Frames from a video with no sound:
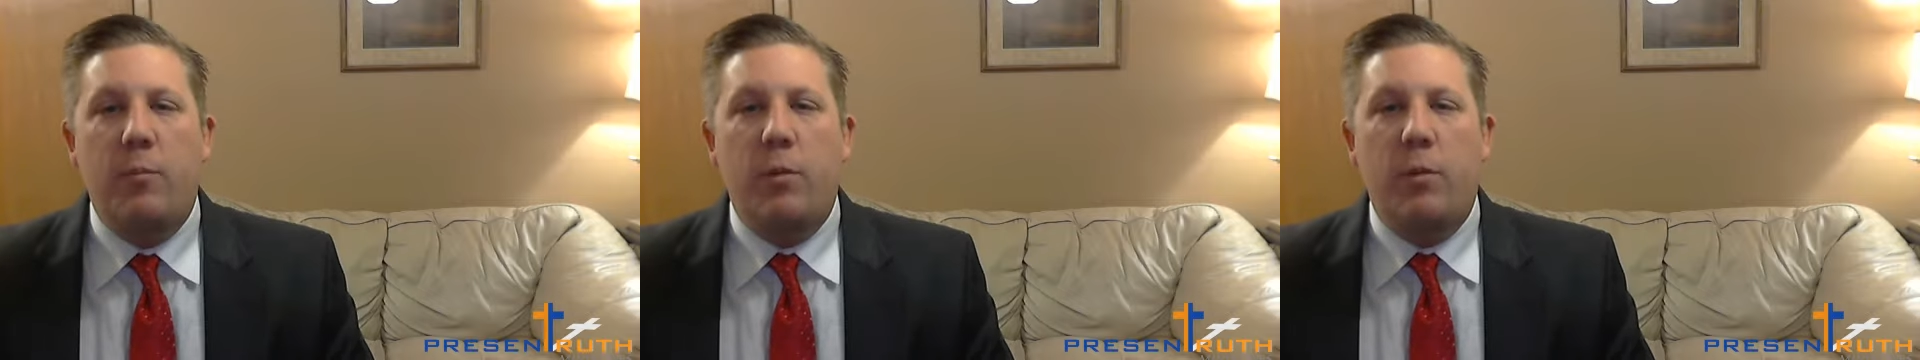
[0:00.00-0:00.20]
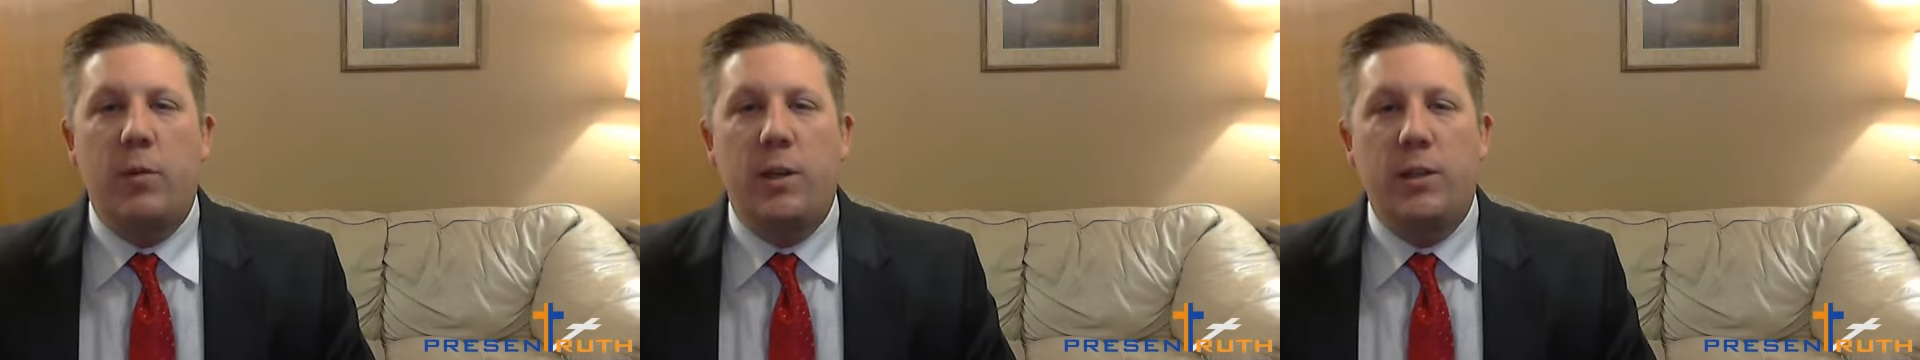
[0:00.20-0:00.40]

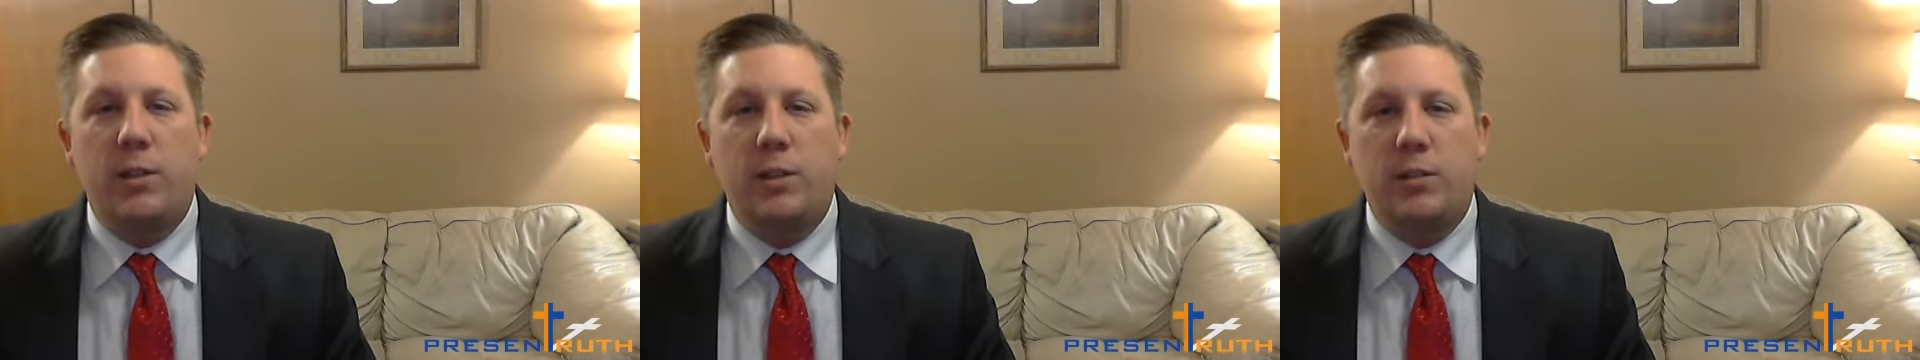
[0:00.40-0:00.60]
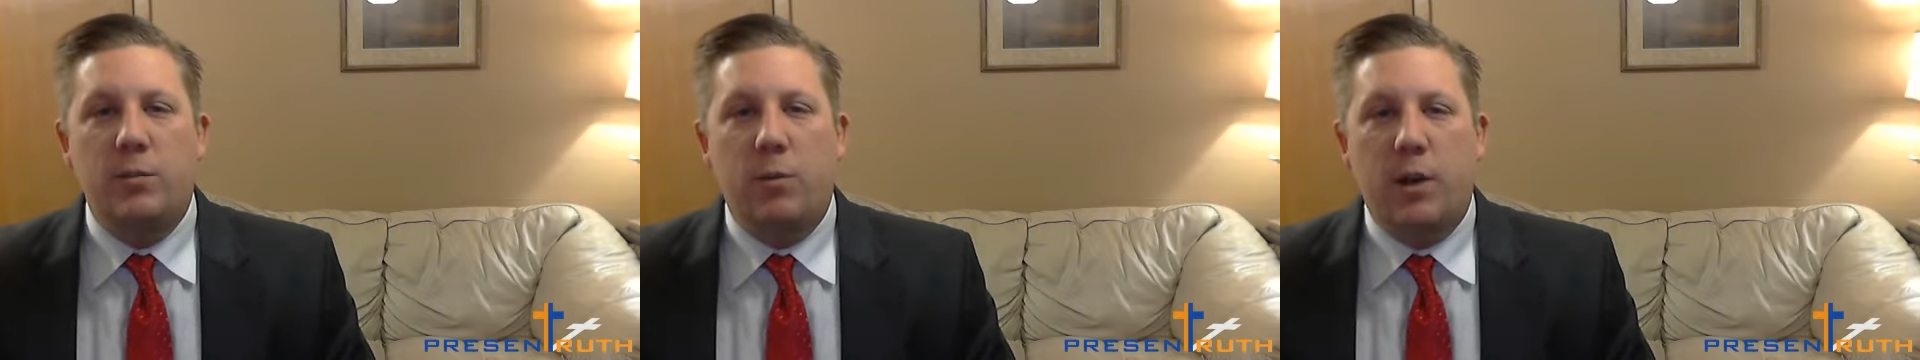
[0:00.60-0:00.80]
but we
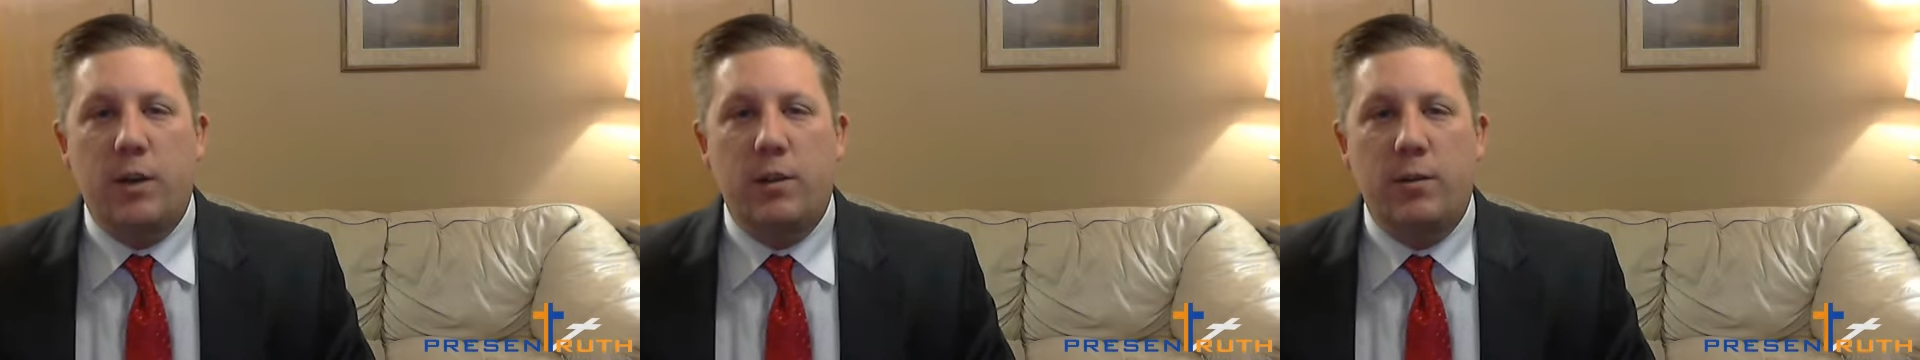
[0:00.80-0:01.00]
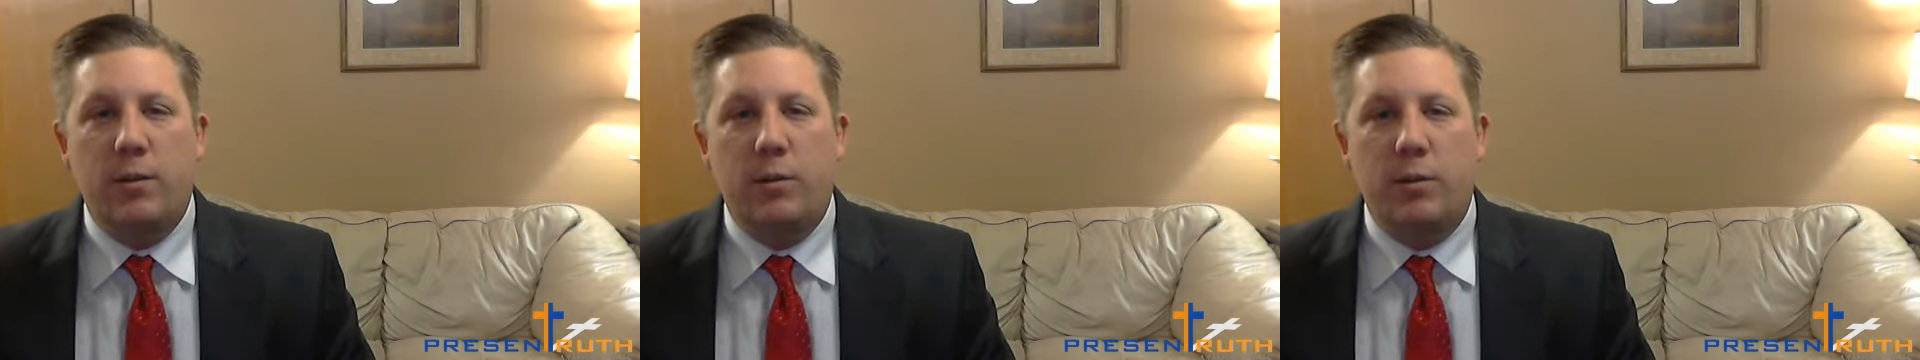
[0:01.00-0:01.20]
just
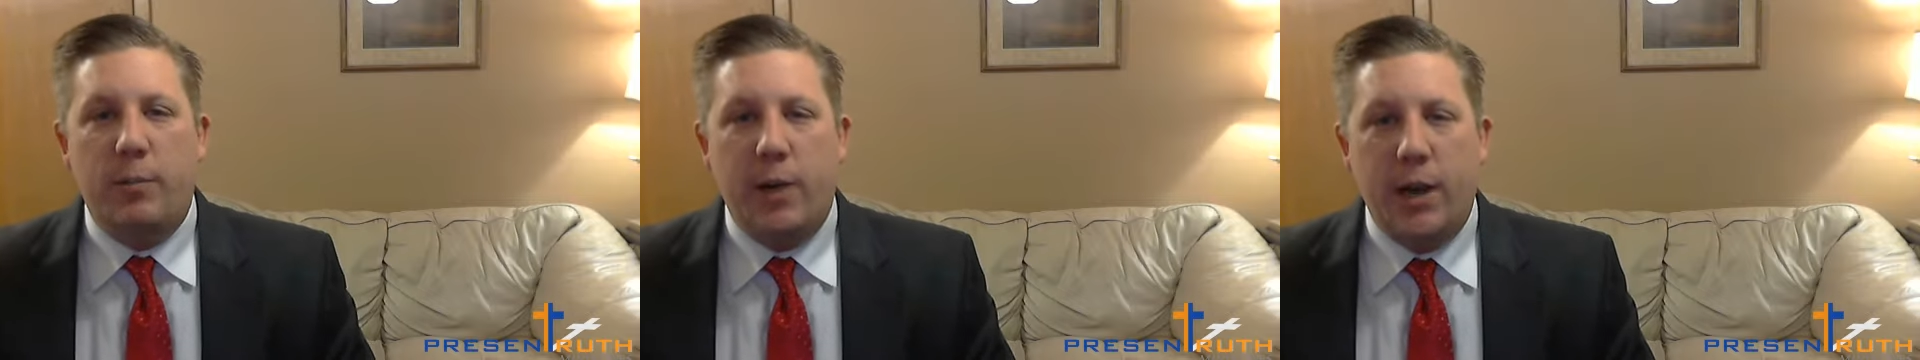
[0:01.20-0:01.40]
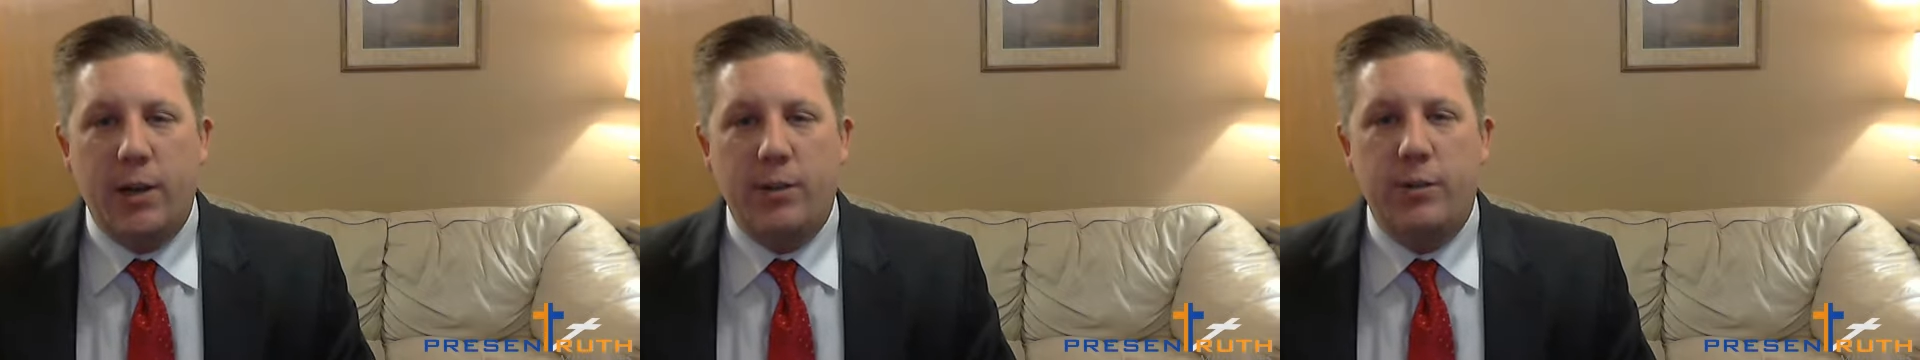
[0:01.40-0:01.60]
want to
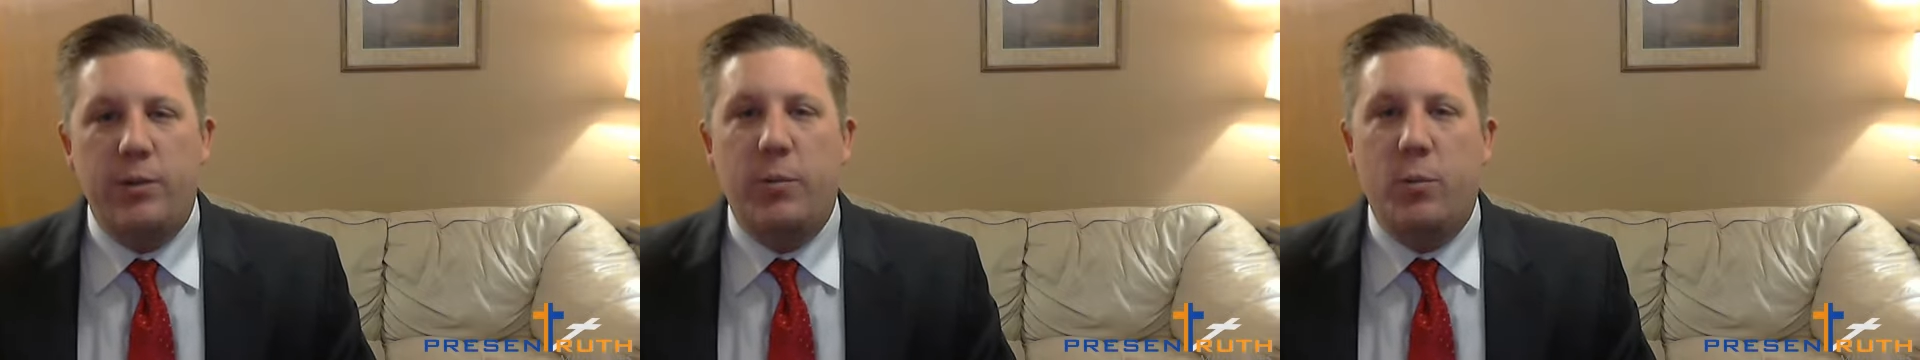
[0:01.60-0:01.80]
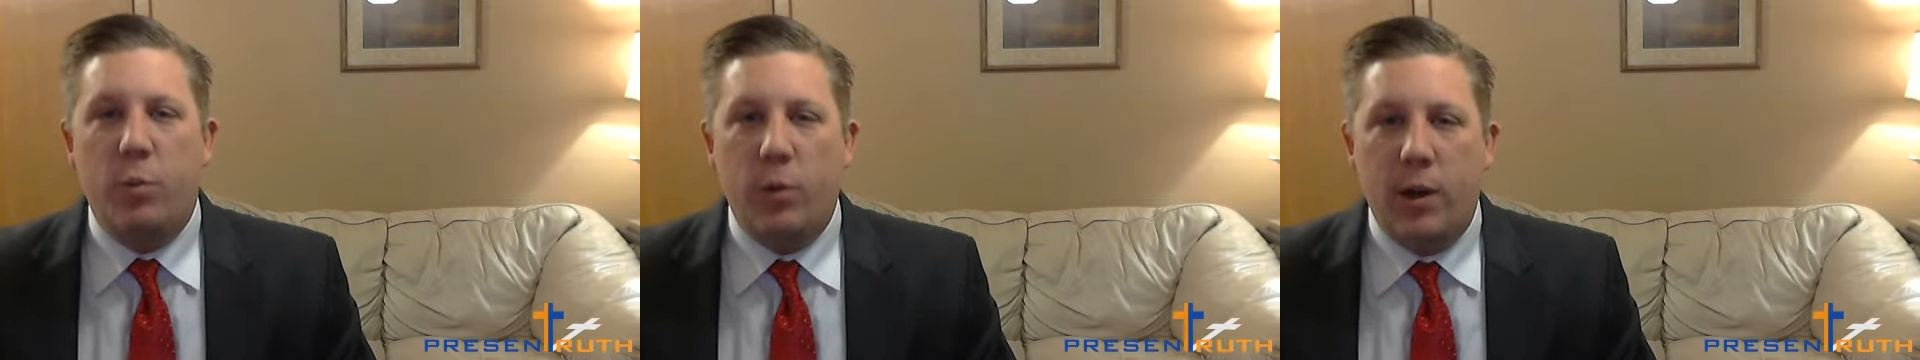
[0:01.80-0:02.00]
remind you to
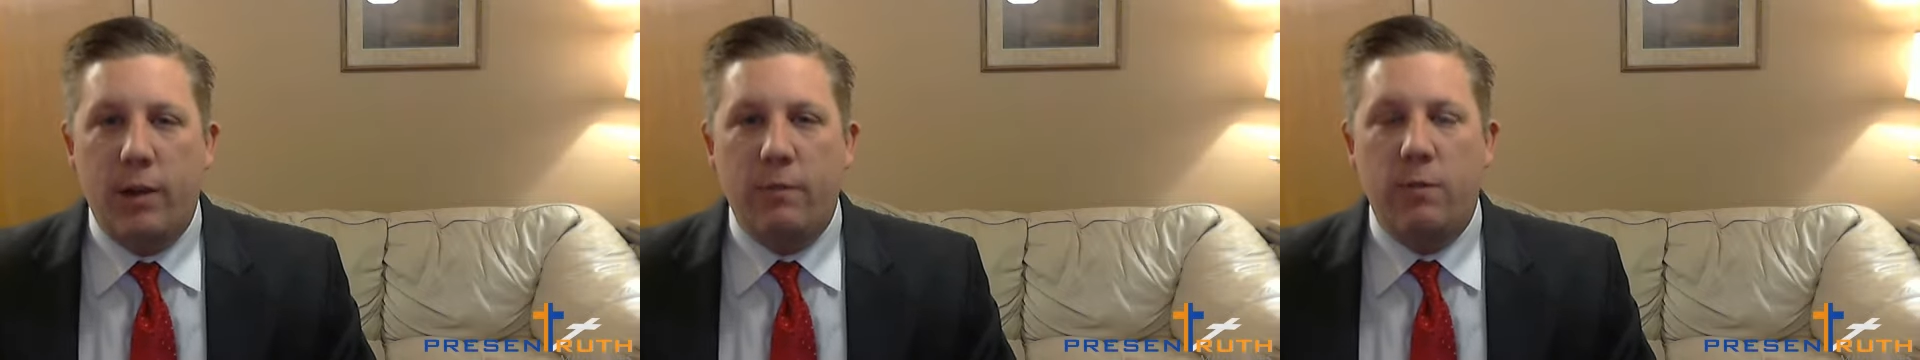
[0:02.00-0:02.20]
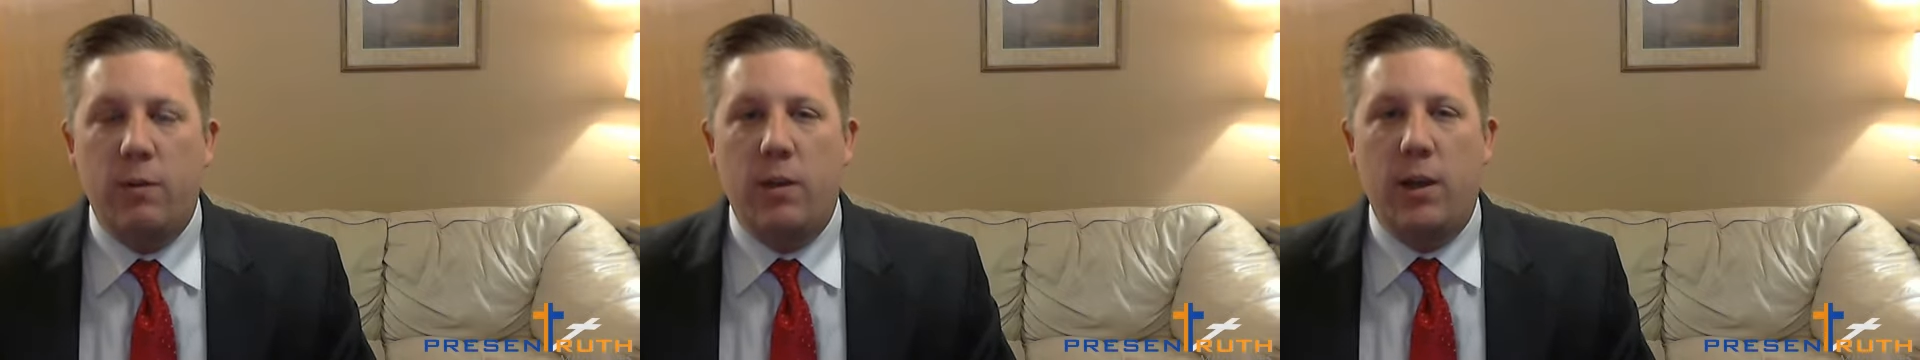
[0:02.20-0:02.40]
pray
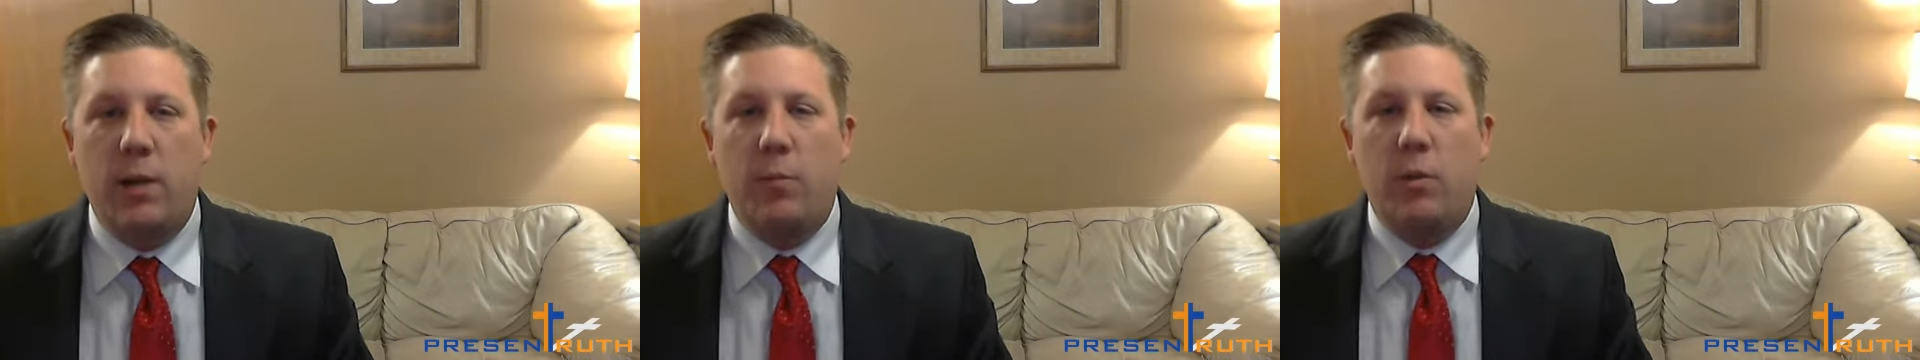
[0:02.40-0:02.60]
for them.